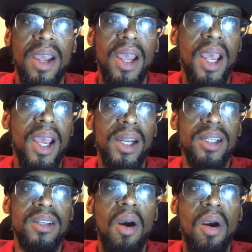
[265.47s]
and
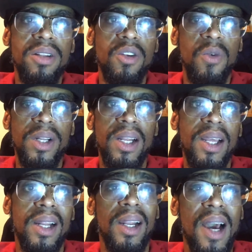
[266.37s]
it's hard to really
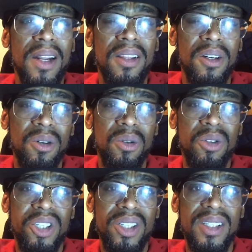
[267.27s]
let a lot of
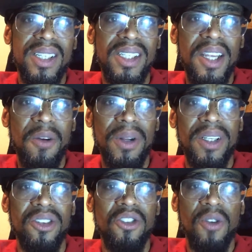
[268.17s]
those secrets
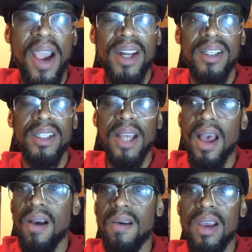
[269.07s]
and strategies
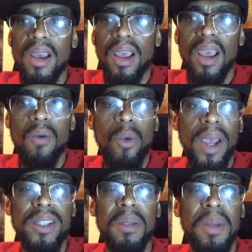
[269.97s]
out and
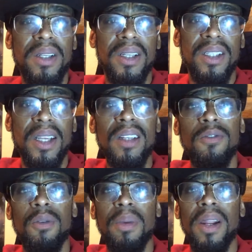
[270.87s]
ways to be
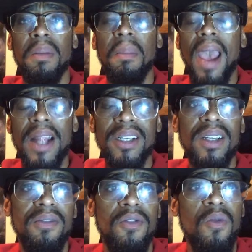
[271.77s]
successful. But imagine
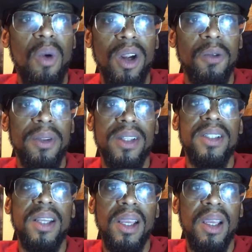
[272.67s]
if you worked with a
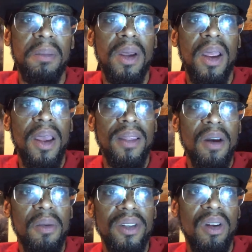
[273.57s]
team
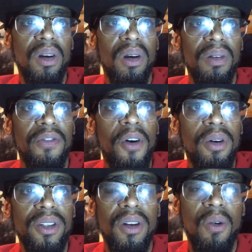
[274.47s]
that was
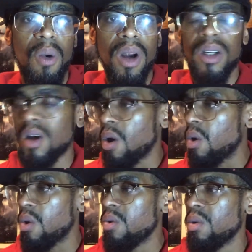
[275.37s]
focused on one
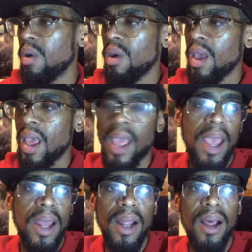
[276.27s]
goal,
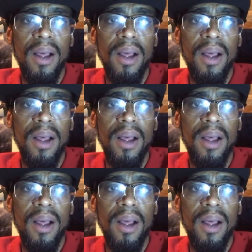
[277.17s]
and